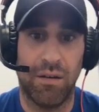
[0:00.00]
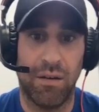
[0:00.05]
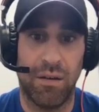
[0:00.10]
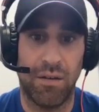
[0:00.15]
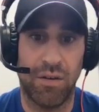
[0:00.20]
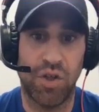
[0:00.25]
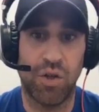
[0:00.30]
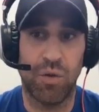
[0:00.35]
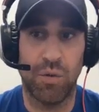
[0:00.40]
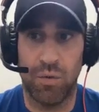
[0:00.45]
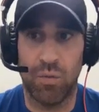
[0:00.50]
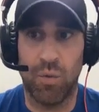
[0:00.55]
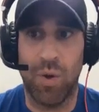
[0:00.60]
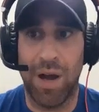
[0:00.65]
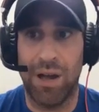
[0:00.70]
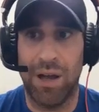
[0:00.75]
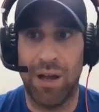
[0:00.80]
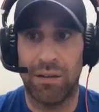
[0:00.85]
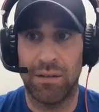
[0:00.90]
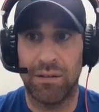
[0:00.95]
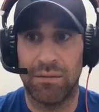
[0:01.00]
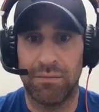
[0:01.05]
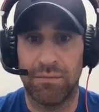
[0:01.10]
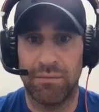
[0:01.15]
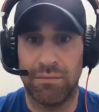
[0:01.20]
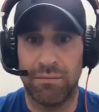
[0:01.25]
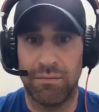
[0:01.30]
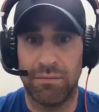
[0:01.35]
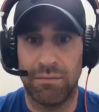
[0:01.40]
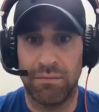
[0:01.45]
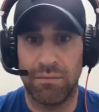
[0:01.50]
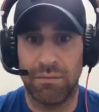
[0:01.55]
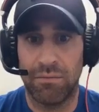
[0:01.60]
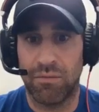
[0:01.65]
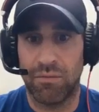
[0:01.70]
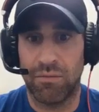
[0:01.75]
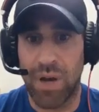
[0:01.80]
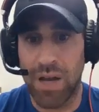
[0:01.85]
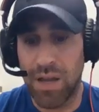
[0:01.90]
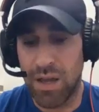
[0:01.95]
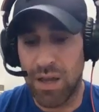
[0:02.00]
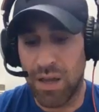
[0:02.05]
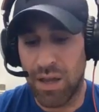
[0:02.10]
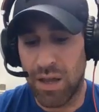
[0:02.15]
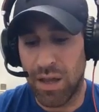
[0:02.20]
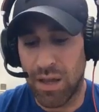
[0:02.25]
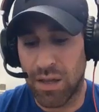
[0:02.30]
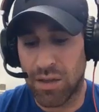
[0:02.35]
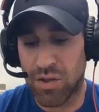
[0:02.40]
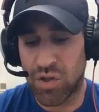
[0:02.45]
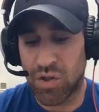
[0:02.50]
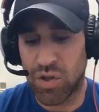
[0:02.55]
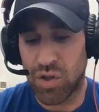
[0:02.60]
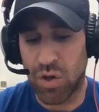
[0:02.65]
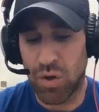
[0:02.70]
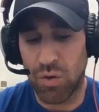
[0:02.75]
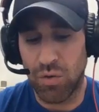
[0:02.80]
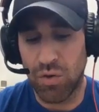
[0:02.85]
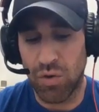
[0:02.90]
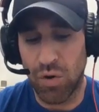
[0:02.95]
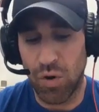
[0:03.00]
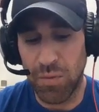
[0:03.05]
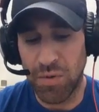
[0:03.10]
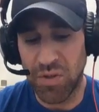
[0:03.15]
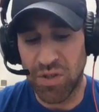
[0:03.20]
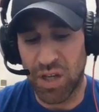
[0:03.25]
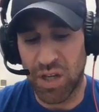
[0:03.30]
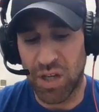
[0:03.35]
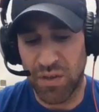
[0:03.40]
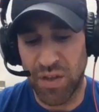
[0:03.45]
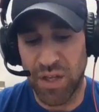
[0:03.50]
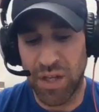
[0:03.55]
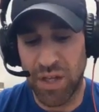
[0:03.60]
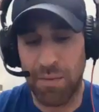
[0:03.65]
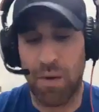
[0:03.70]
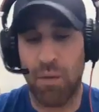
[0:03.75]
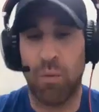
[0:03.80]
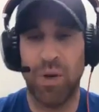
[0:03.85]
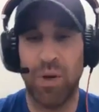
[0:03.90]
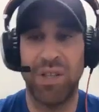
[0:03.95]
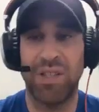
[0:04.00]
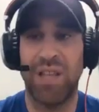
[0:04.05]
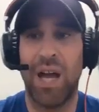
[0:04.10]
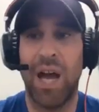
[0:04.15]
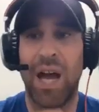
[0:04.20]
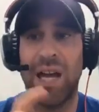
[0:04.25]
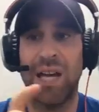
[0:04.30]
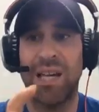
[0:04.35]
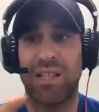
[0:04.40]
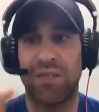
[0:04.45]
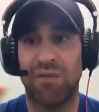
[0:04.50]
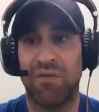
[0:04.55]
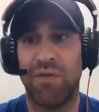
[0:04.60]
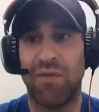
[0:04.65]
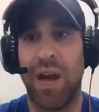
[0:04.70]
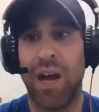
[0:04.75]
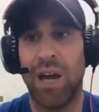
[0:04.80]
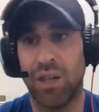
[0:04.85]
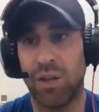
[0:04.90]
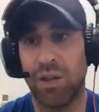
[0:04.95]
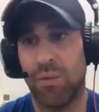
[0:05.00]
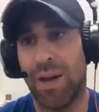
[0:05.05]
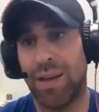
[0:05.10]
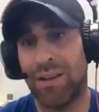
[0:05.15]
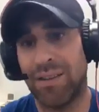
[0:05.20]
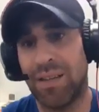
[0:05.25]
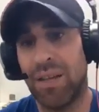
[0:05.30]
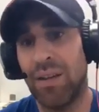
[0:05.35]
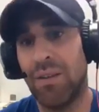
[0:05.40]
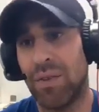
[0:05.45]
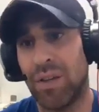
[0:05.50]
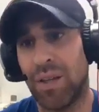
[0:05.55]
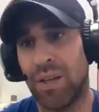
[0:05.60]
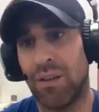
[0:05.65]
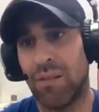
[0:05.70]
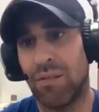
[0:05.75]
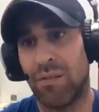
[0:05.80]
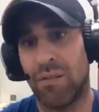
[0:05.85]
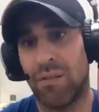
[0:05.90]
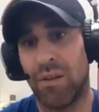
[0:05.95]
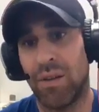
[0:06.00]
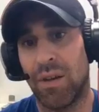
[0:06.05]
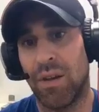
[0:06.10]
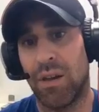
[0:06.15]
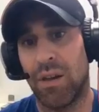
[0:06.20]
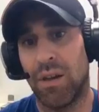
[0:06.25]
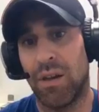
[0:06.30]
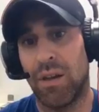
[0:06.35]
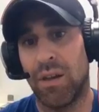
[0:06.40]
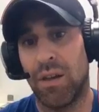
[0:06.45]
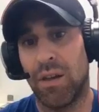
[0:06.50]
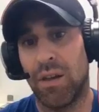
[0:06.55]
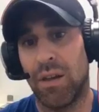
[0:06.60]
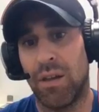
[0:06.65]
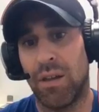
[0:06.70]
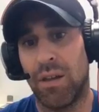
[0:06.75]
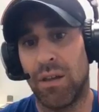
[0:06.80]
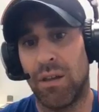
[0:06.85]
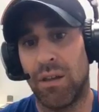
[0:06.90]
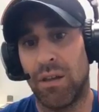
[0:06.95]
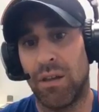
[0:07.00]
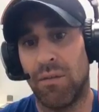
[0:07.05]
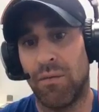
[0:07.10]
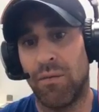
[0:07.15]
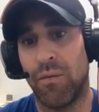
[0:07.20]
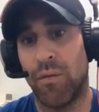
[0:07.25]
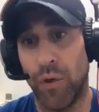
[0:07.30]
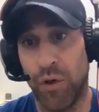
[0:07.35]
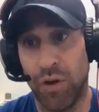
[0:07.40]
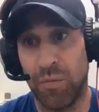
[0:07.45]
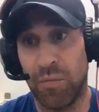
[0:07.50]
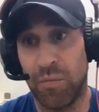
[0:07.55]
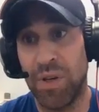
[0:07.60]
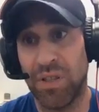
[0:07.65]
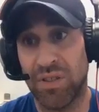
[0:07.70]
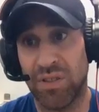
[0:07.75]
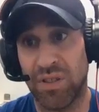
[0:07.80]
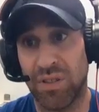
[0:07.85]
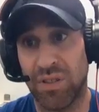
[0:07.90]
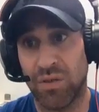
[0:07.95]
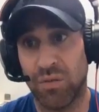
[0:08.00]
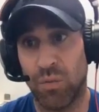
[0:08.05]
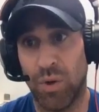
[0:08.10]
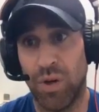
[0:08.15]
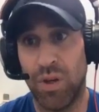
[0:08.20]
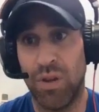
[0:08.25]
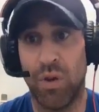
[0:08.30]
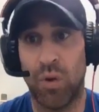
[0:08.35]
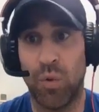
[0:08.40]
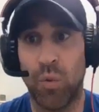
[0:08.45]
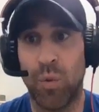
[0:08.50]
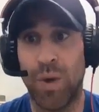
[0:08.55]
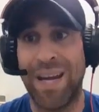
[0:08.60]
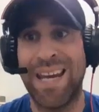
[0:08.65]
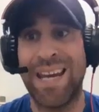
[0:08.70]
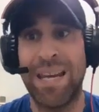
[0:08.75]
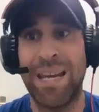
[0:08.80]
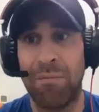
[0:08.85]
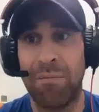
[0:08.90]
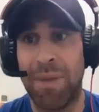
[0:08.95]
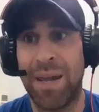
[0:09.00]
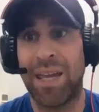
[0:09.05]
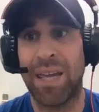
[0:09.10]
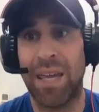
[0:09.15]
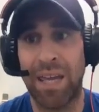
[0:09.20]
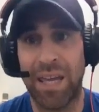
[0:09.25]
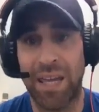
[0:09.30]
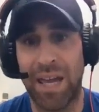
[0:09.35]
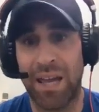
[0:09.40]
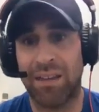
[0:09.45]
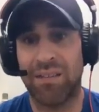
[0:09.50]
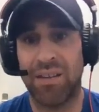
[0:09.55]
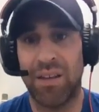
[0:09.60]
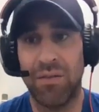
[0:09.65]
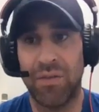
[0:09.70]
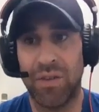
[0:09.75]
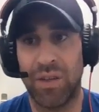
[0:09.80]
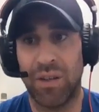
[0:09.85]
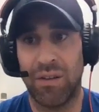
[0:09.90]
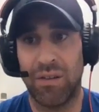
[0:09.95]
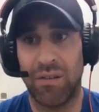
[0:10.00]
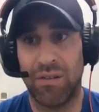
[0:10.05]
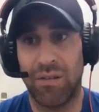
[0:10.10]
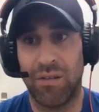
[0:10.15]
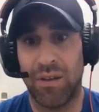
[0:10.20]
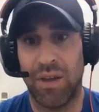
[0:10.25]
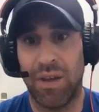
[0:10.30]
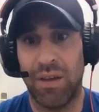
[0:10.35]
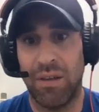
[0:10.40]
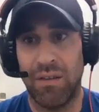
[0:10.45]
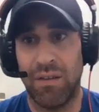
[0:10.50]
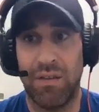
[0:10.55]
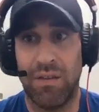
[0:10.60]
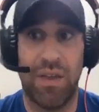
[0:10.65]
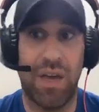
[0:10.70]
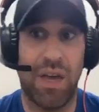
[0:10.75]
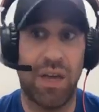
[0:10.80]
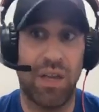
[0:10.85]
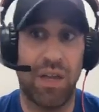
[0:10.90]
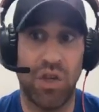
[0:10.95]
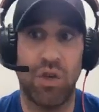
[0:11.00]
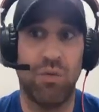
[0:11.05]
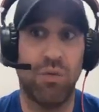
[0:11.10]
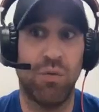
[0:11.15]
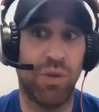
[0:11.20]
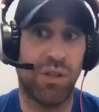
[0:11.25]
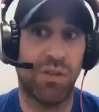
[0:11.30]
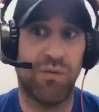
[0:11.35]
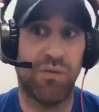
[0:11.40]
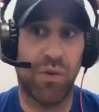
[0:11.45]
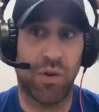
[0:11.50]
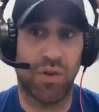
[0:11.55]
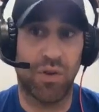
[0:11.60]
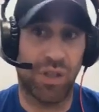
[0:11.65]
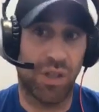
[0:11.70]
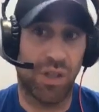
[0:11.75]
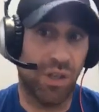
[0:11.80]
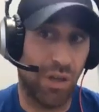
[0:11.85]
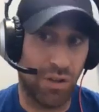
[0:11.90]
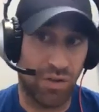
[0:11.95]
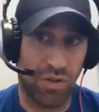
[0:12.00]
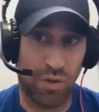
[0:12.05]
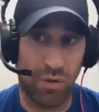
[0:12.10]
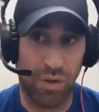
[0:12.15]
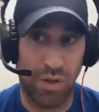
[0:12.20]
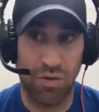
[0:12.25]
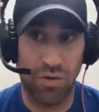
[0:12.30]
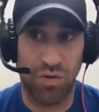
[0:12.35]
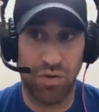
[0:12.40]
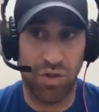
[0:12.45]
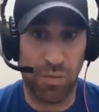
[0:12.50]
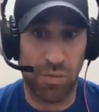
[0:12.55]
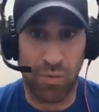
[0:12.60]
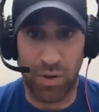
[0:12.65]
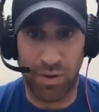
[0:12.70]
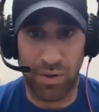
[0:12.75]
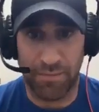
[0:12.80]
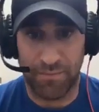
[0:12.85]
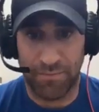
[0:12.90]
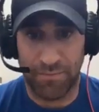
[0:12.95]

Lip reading: And do it well. Right. And so you almost got to think about what is the highest value activities for your business? What are the rain-making activities that you need to focus on getting? So here's number one.